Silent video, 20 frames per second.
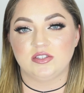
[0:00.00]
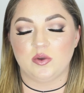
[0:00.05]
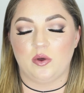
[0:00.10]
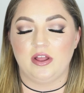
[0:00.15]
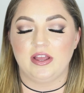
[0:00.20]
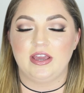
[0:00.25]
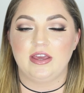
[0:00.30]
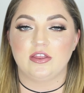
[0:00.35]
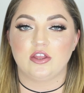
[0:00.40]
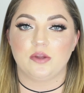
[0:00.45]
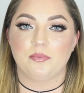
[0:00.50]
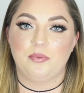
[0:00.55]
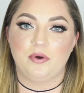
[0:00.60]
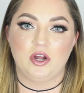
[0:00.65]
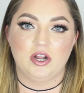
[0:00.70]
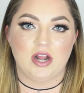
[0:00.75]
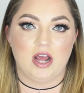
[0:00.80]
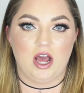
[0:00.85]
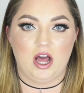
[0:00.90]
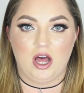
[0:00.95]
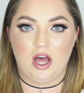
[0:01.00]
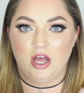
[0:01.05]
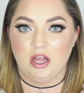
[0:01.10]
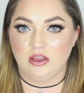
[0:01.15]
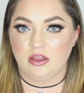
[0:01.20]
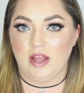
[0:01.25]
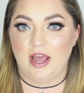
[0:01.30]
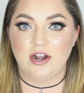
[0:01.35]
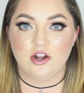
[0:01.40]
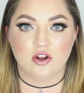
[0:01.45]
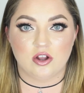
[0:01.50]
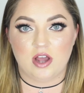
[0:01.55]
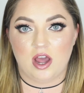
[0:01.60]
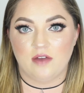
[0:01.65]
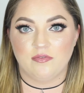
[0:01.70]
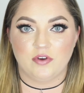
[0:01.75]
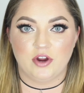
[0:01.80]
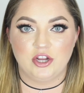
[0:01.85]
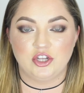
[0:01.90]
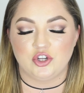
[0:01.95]
so I'll either put a lighter
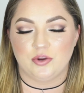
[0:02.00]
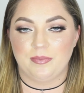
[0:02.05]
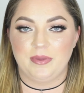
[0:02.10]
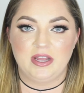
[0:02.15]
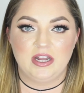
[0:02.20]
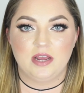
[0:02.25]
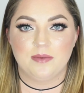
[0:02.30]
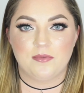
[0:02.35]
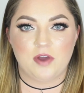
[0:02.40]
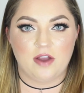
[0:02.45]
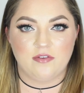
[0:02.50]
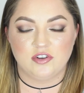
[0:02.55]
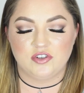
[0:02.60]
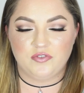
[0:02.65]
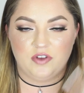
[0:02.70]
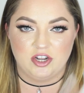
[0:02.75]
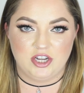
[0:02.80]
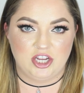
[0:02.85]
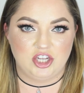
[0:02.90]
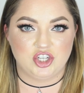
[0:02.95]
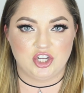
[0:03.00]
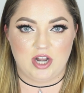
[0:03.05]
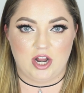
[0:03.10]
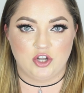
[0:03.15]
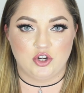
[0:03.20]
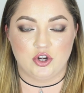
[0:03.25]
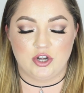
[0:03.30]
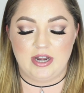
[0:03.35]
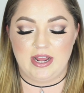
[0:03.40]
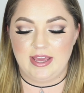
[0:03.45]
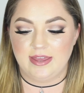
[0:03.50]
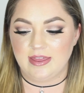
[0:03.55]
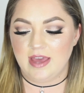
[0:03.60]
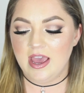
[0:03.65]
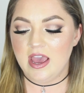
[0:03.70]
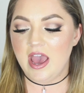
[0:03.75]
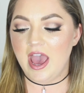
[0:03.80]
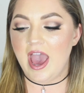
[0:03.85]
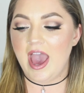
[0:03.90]
coverage or medium coverage foundation underneath,